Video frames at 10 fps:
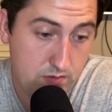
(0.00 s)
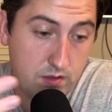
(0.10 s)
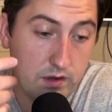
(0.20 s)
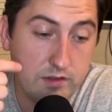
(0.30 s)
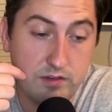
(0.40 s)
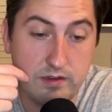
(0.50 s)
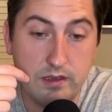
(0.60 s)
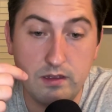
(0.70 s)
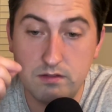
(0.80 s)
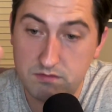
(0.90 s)
Let's
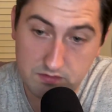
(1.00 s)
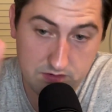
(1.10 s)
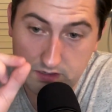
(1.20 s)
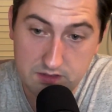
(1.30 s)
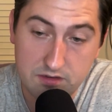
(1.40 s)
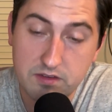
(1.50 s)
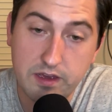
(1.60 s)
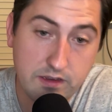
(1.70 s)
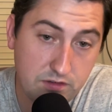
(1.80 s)
say, in this case